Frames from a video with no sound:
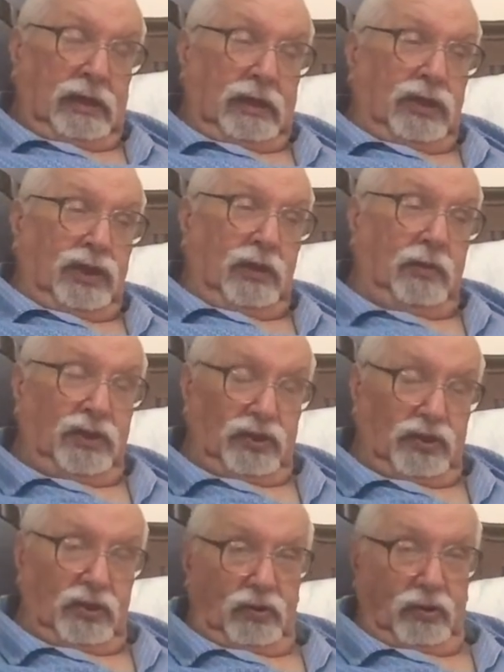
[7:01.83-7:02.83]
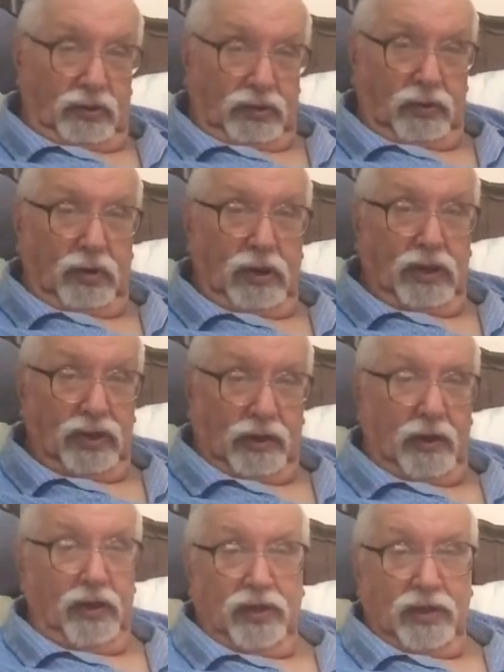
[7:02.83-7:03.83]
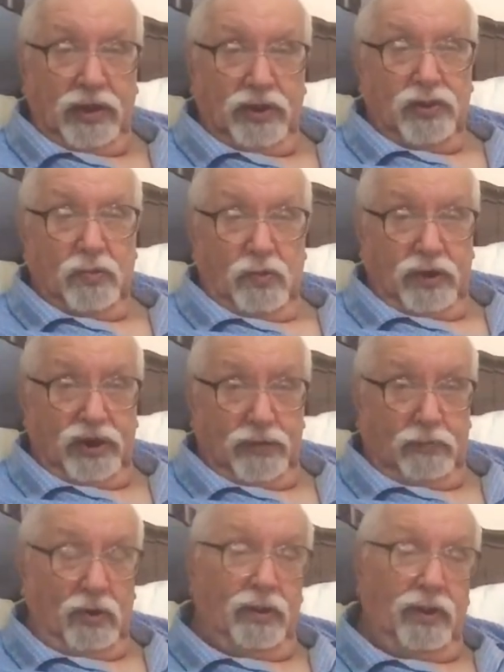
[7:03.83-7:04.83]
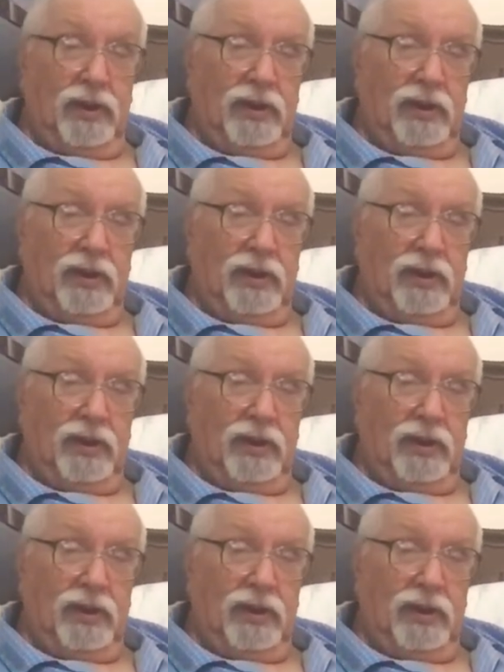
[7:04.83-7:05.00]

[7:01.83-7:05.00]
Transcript: so it's the crew that I think is the weak spot,